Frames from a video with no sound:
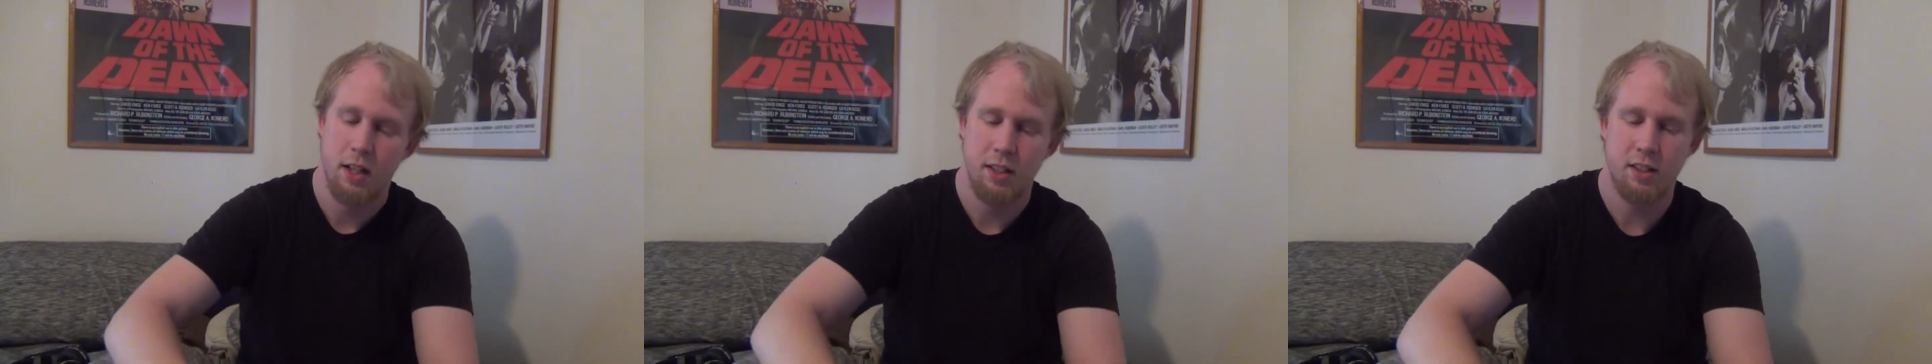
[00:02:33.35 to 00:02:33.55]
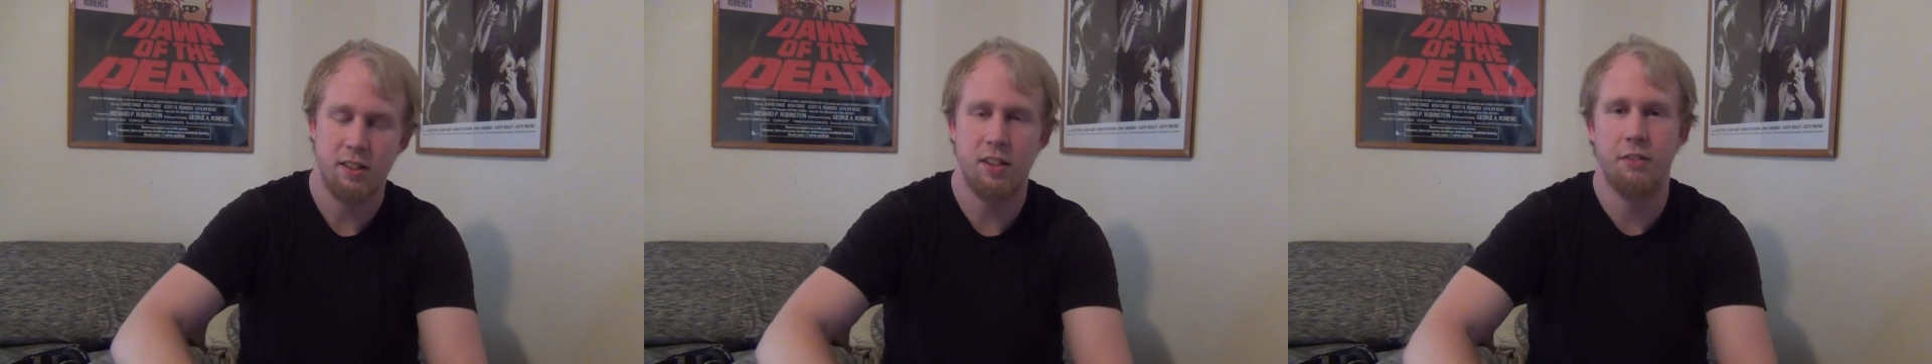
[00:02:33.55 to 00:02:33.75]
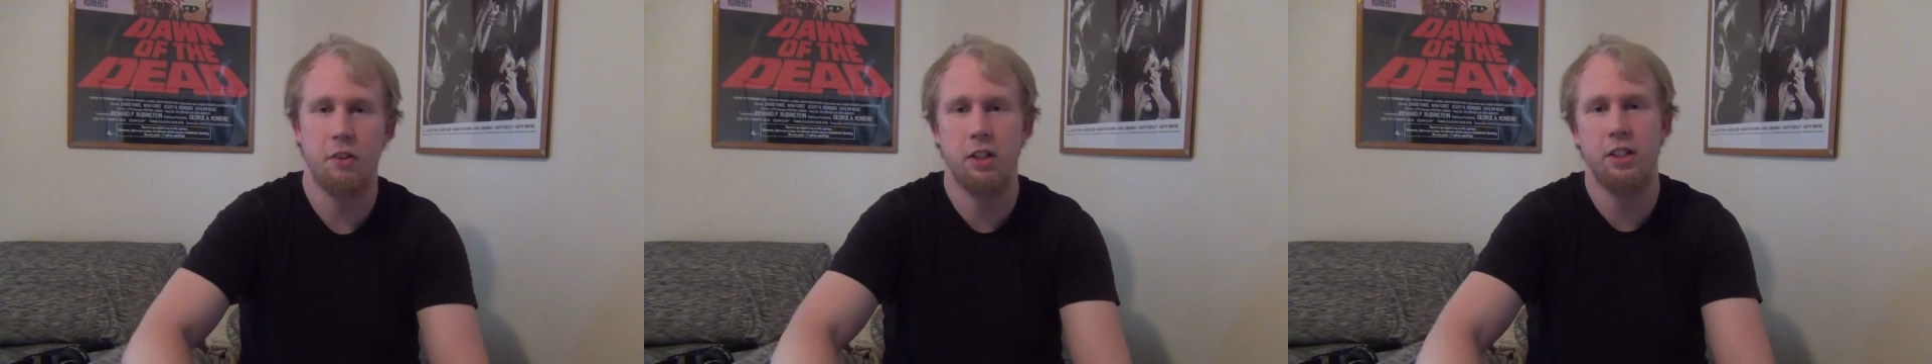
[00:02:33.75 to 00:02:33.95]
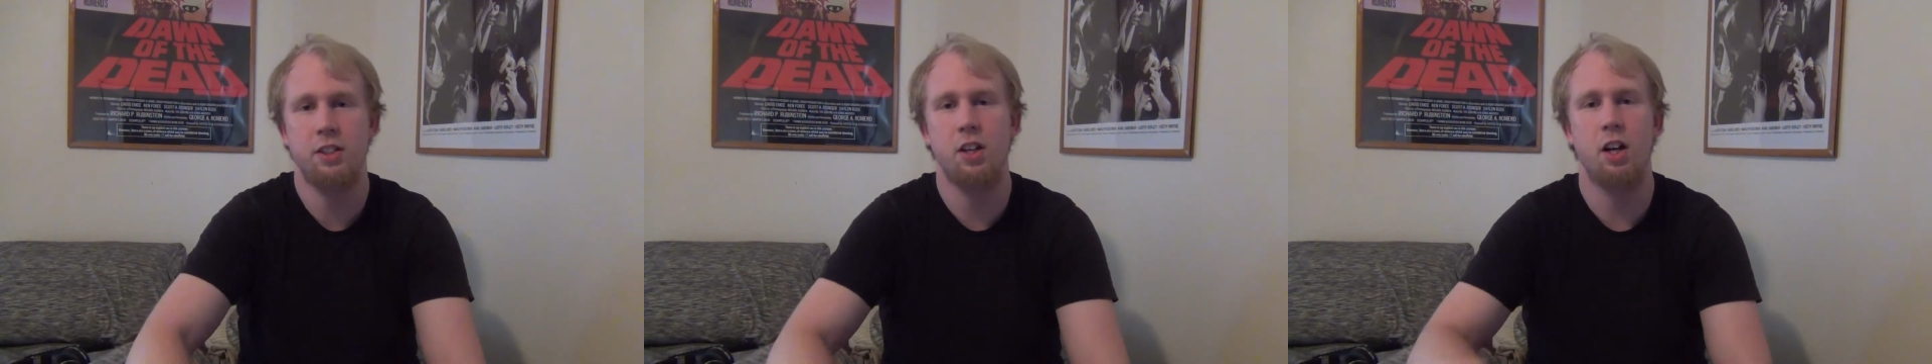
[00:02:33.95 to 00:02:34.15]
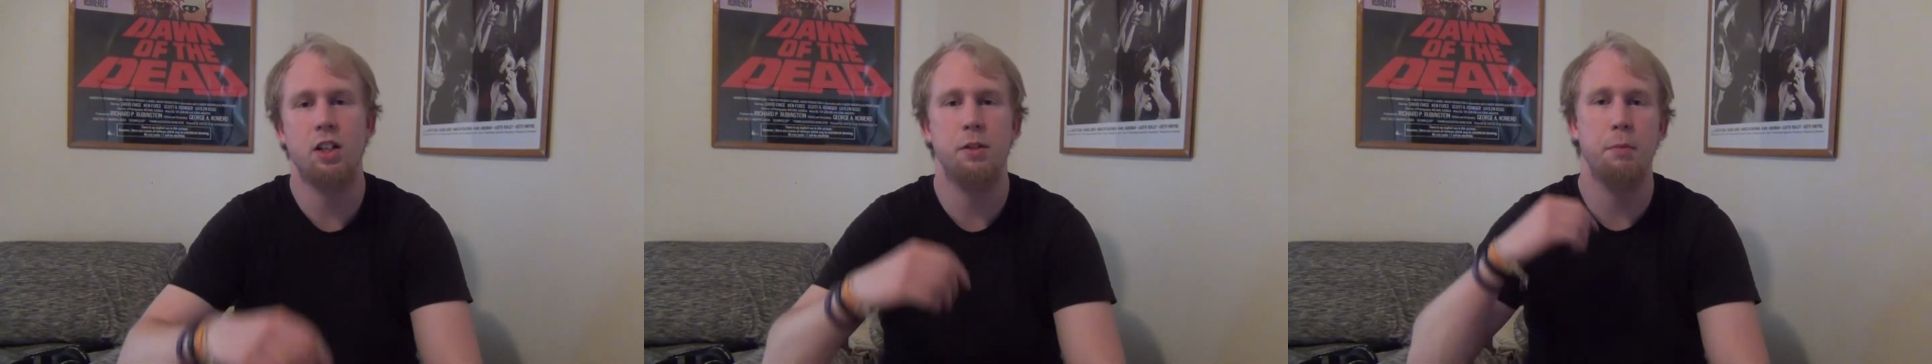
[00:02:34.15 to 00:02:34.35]
since I've already
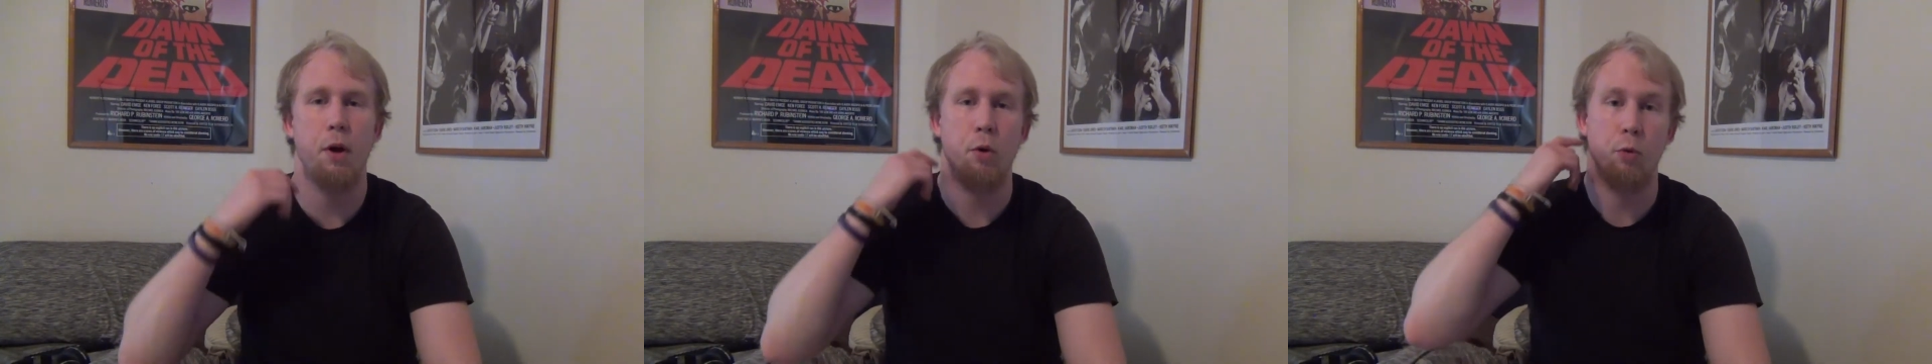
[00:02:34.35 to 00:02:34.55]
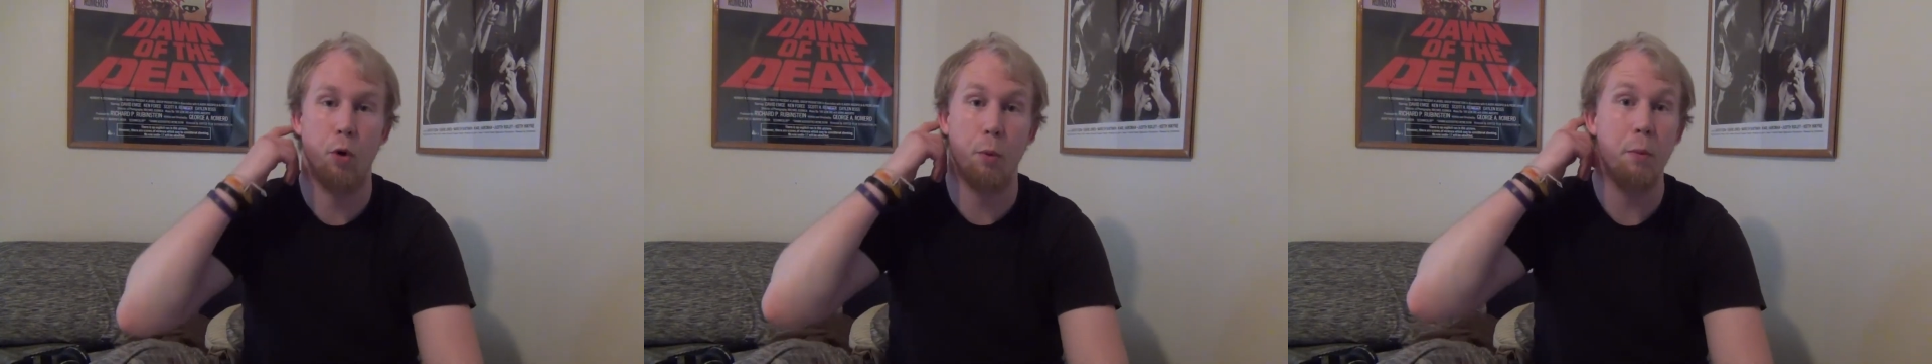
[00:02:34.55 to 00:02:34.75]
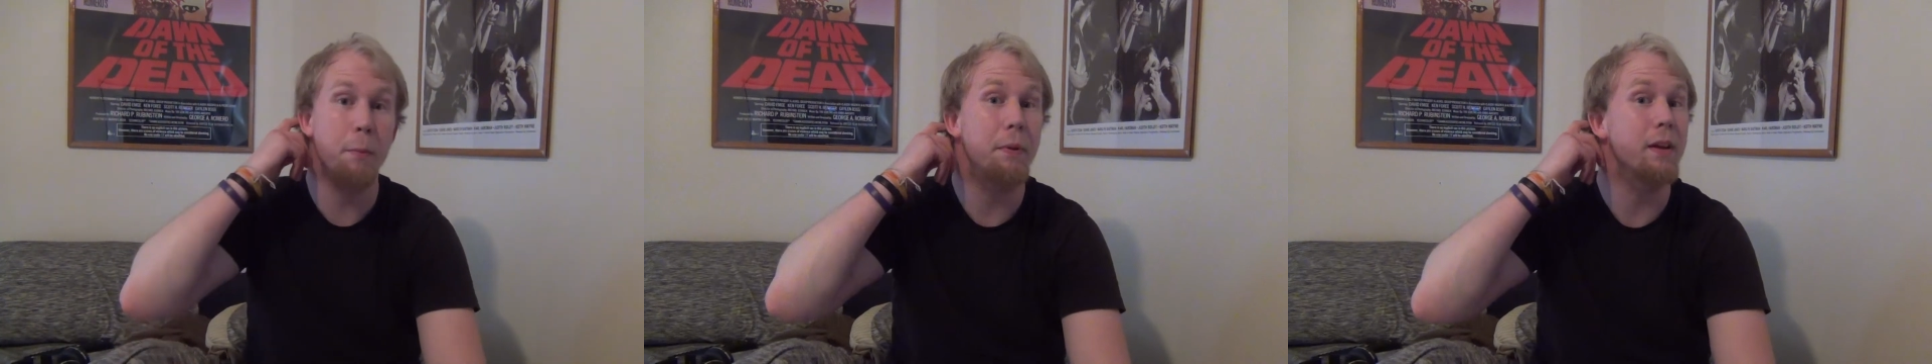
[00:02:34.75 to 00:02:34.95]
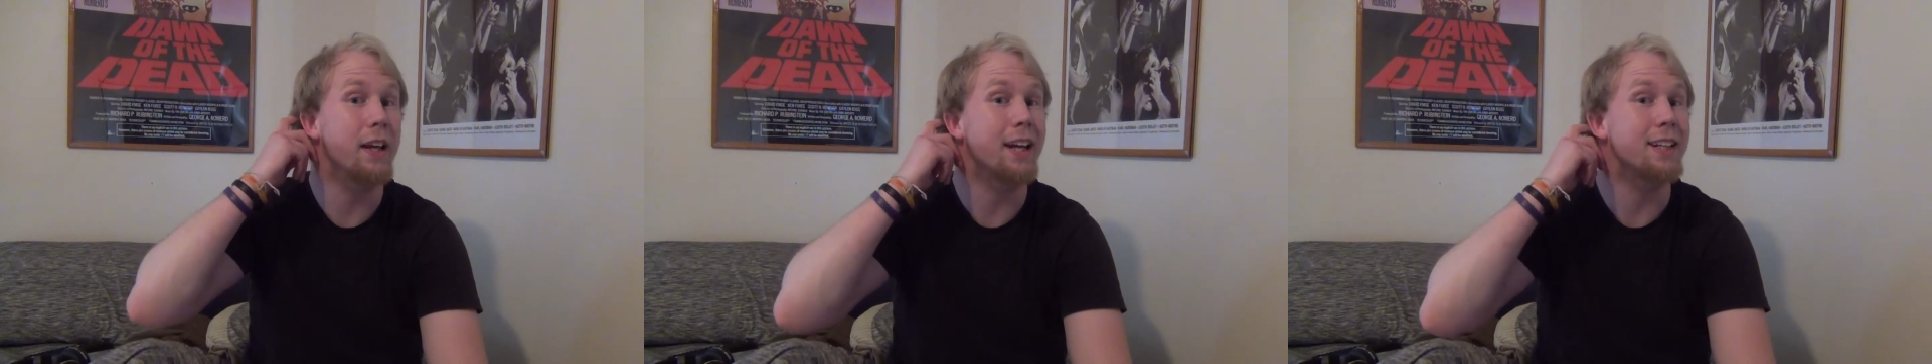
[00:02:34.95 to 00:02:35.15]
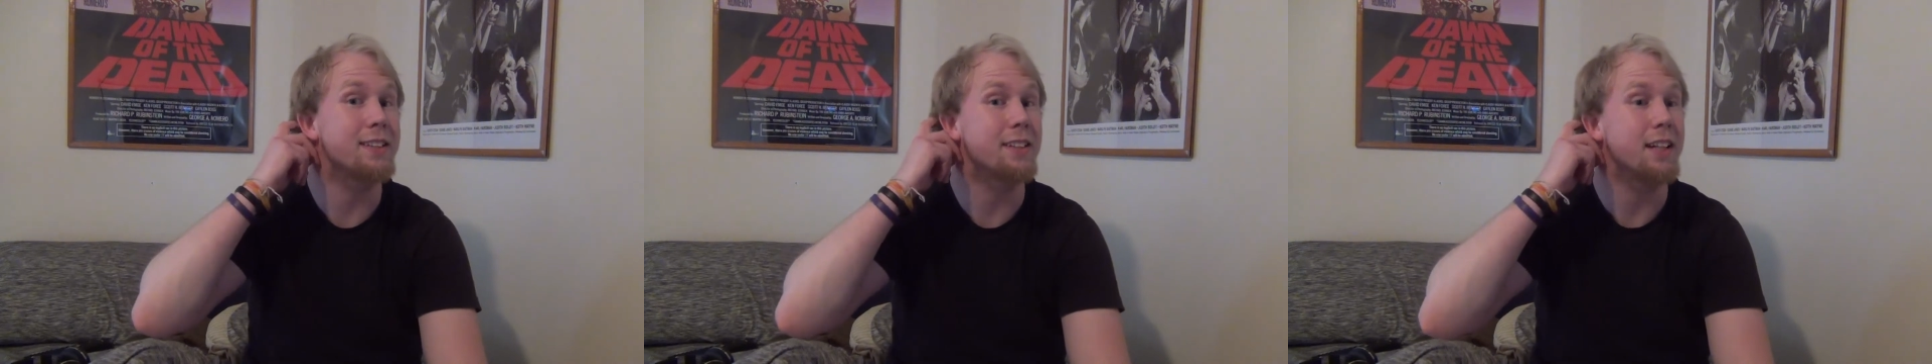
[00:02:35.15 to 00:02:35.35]
talked about Roman
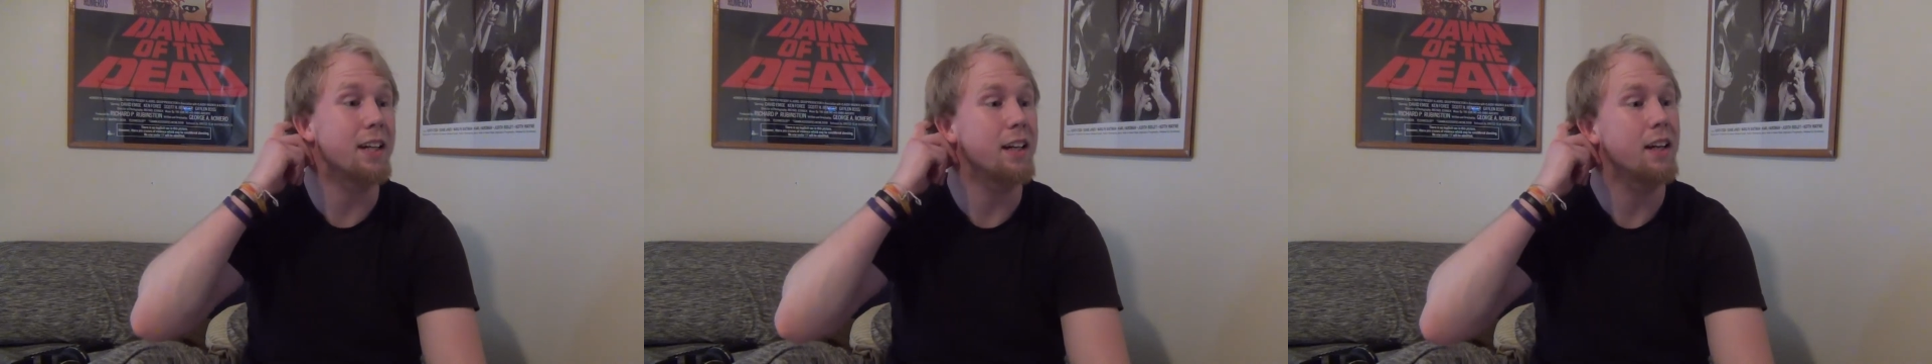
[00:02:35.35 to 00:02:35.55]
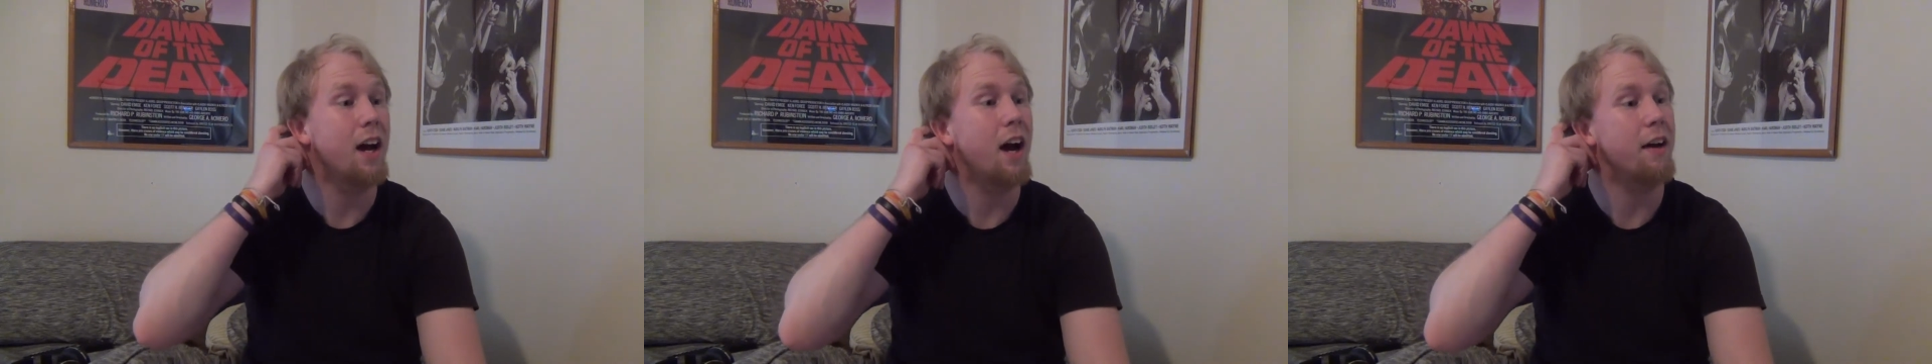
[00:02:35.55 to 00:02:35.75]
Polanski,